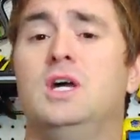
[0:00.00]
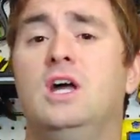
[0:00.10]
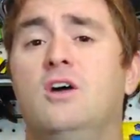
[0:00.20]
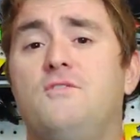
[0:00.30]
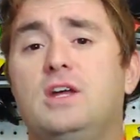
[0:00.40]

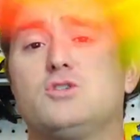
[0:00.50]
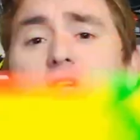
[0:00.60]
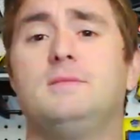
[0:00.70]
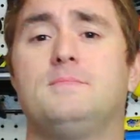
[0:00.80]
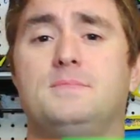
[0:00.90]

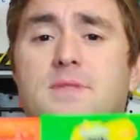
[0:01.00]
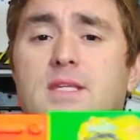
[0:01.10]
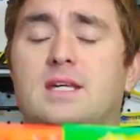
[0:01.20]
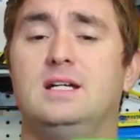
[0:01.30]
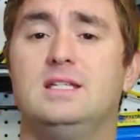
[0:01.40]
featuring
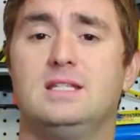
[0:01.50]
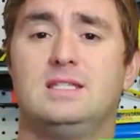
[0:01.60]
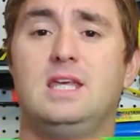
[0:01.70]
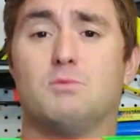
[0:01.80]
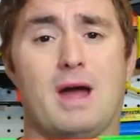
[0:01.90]

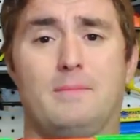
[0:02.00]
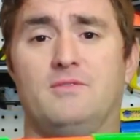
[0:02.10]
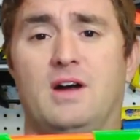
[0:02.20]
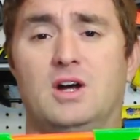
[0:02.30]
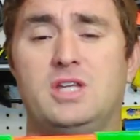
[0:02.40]
the Rapid
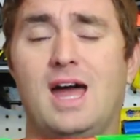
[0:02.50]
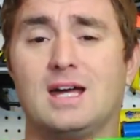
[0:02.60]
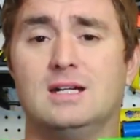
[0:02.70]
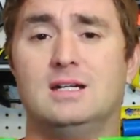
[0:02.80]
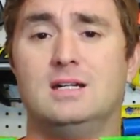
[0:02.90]
Fire Tek.